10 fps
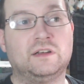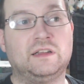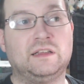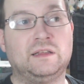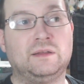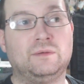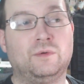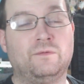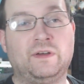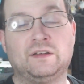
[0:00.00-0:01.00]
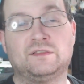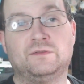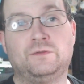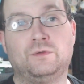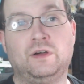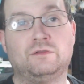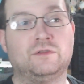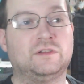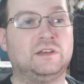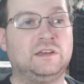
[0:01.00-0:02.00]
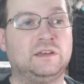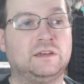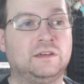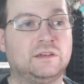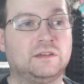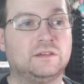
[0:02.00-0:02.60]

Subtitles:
the 1,400